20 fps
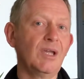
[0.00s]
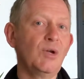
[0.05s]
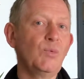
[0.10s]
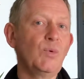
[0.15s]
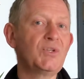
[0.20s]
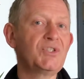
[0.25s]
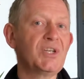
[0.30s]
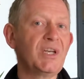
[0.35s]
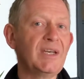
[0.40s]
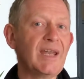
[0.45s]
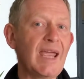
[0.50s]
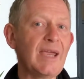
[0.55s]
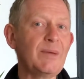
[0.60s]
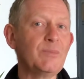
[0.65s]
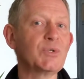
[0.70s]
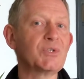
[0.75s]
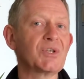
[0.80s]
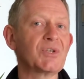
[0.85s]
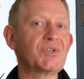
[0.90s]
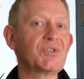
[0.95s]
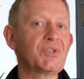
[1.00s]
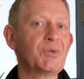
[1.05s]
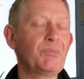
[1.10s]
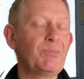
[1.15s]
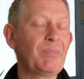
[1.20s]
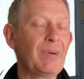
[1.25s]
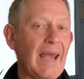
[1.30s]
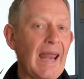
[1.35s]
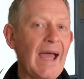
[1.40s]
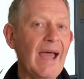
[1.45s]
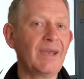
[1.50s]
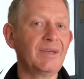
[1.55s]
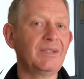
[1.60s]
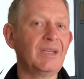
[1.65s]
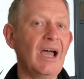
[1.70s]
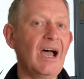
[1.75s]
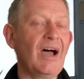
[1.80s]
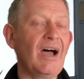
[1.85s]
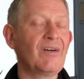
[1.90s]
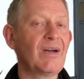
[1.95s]
which enables us to plan
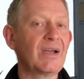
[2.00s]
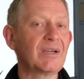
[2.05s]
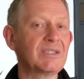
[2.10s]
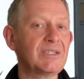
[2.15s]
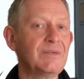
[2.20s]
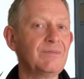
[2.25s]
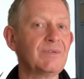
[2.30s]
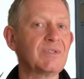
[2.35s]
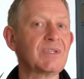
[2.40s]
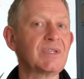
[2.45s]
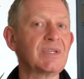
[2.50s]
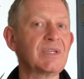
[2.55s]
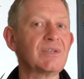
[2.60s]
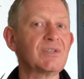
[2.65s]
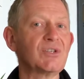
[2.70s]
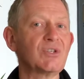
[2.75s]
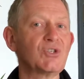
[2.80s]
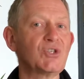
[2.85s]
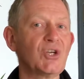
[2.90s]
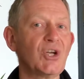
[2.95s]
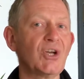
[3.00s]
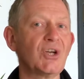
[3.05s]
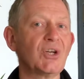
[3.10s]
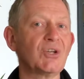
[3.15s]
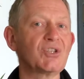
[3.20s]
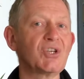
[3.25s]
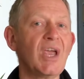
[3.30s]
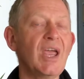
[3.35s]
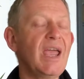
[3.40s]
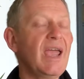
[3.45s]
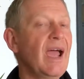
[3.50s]
our activity as a church,